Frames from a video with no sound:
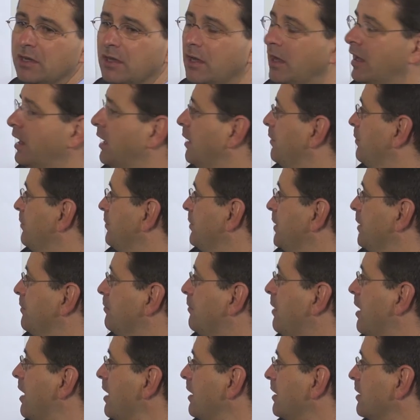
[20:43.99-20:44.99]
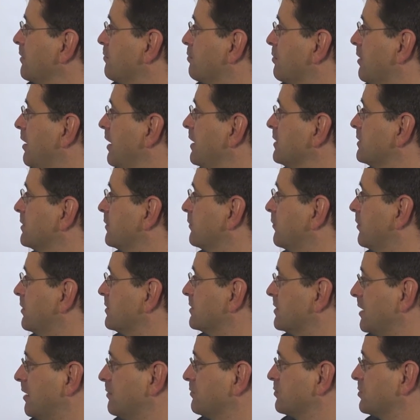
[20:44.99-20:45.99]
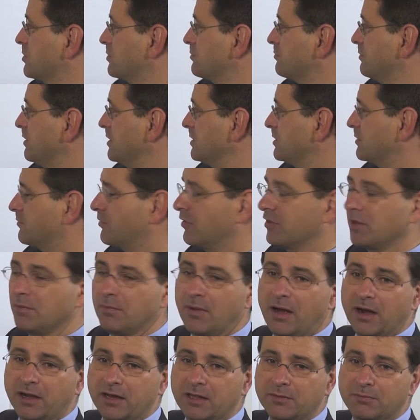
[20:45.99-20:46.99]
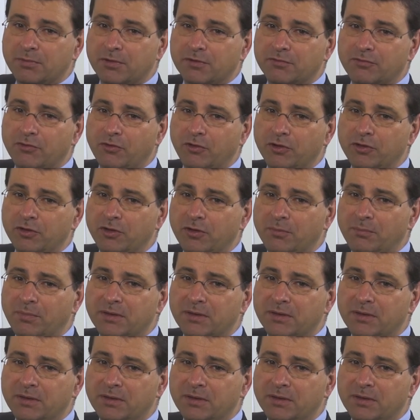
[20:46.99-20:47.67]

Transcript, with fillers: the market price of consumption risk for the market portfolio,